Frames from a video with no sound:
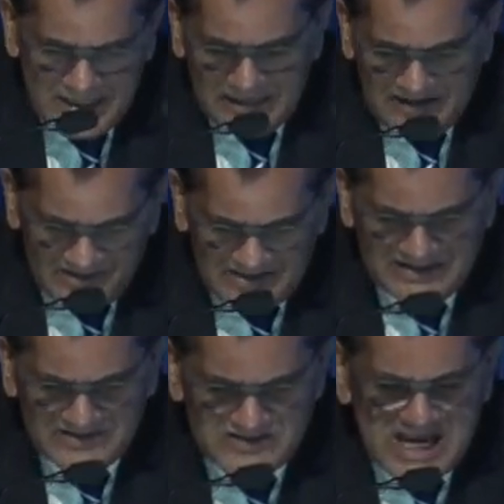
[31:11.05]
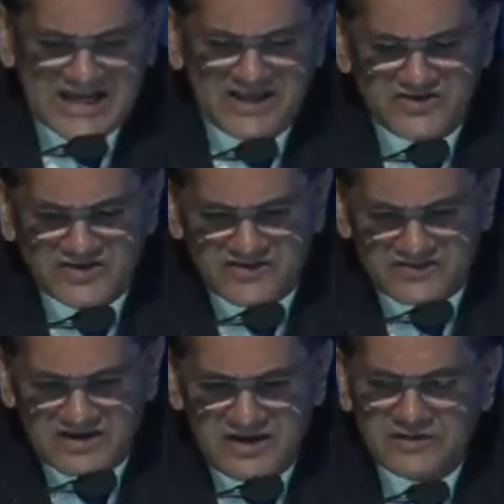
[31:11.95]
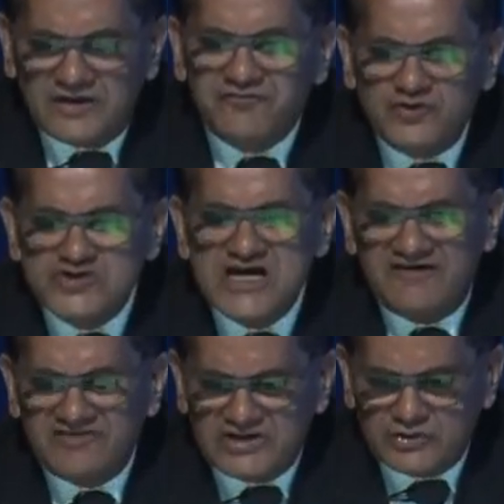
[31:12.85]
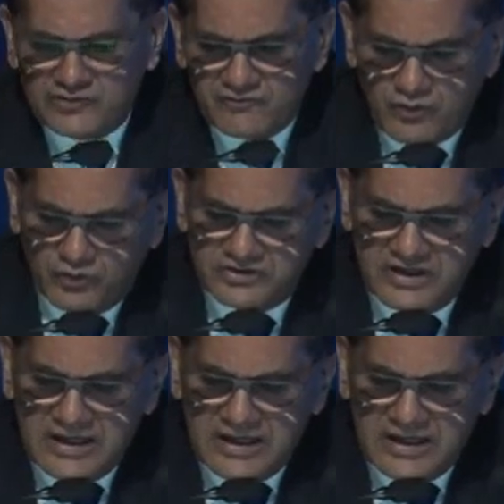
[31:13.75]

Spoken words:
Given these challenges, the future avenues of growth